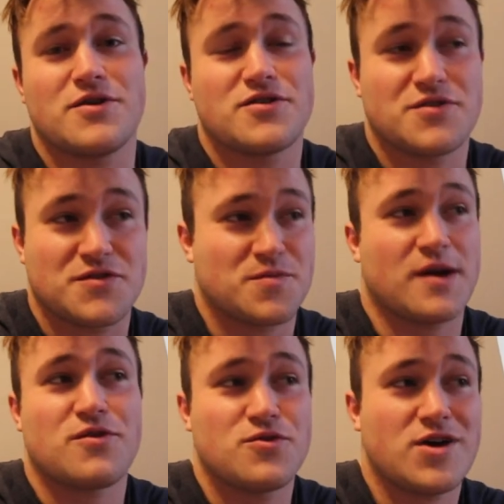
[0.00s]
It's just
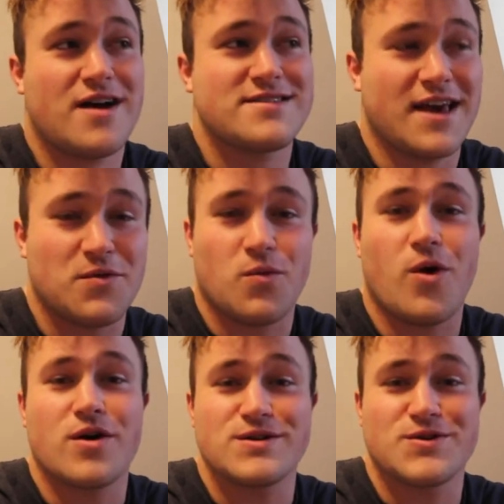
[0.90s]
espresso shots and water.